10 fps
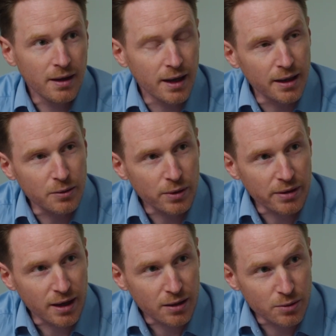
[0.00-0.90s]
And
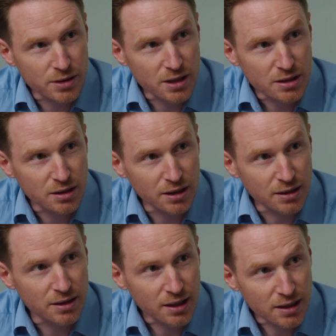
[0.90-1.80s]
with acquisition
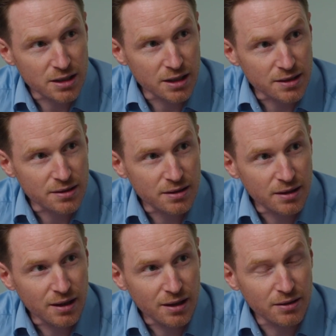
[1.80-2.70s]
intelligence,
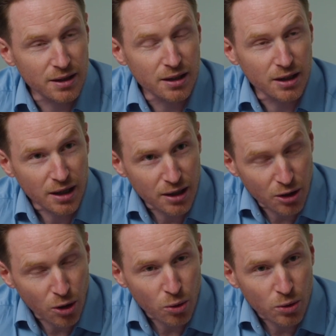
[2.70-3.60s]
the
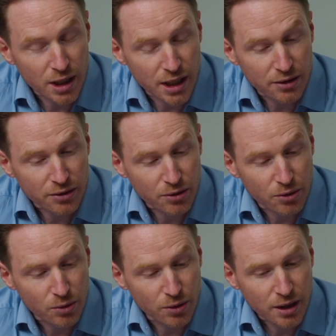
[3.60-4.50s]
goal is
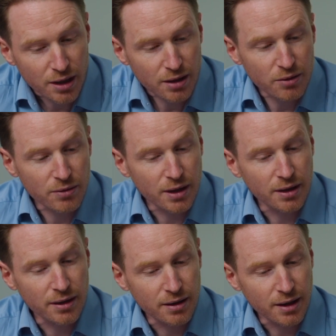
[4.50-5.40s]
to
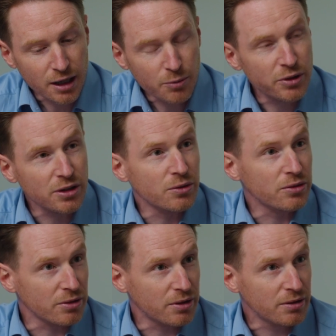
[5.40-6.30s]
help the
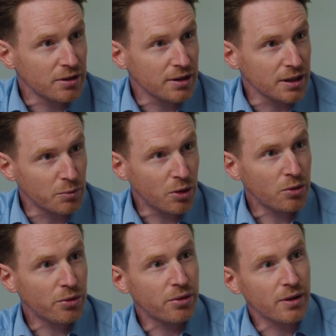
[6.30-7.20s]
user in
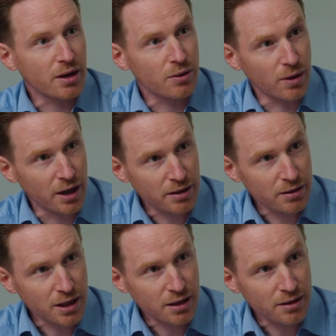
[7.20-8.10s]
both
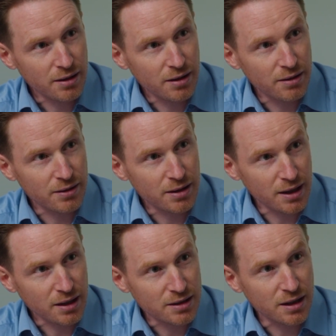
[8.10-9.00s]
acquiring the
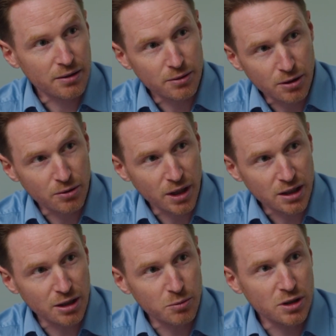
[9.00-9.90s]
data and the
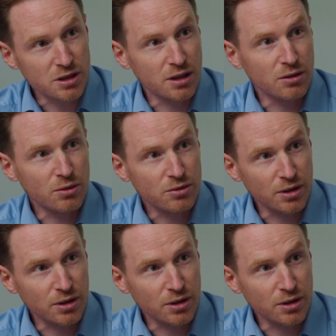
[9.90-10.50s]
correct image and also